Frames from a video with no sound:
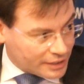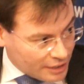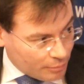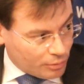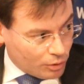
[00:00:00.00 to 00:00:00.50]

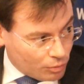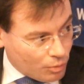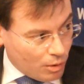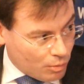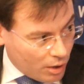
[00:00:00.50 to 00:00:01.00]
example
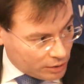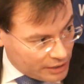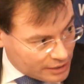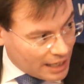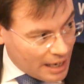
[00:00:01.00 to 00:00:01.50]
of what
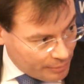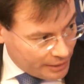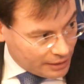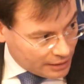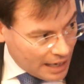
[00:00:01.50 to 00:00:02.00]
is
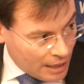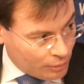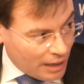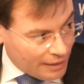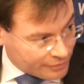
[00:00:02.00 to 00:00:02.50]
happening
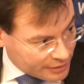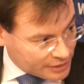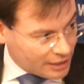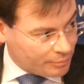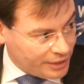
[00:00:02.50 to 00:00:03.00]
now after
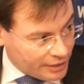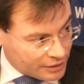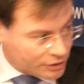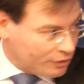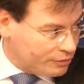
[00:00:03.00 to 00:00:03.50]
some
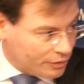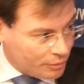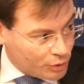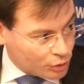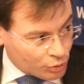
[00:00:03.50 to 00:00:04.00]
years of
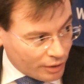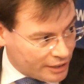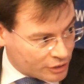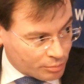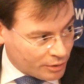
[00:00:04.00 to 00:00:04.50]
mutual
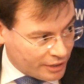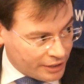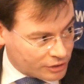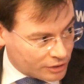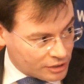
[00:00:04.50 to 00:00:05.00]

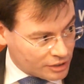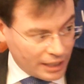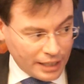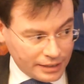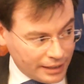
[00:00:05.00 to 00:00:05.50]
explorations
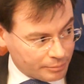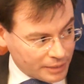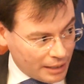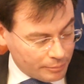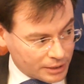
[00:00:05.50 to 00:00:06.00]
and the
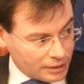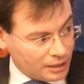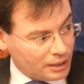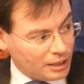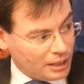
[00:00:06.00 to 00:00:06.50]
attempt,
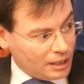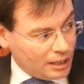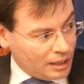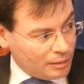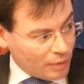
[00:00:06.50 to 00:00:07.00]

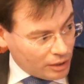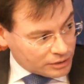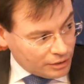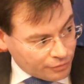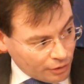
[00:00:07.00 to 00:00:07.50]

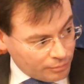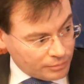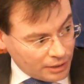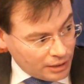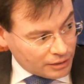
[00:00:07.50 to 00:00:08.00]
mostly from
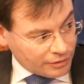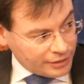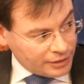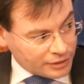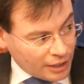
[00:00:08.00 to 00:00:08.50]

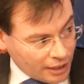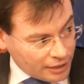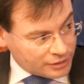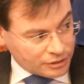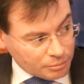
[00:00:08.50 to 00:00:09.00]
credit
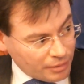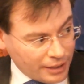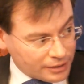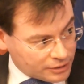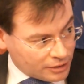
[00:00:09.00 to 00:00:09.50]
cards,
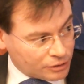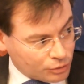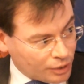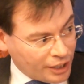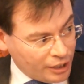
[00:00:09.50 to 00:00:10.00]
banks,
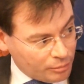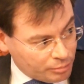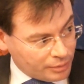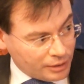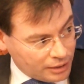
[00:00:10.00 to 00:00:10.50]
to keep
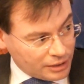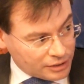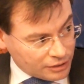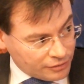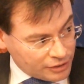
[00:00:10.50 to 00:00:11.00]
the
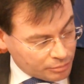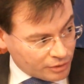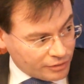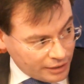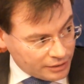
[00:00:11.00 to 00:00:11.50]
service
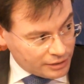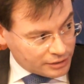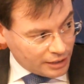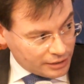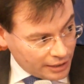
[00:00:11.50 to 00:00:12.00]
providers
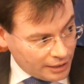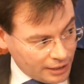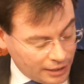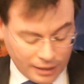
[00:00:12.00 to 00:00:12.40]
and the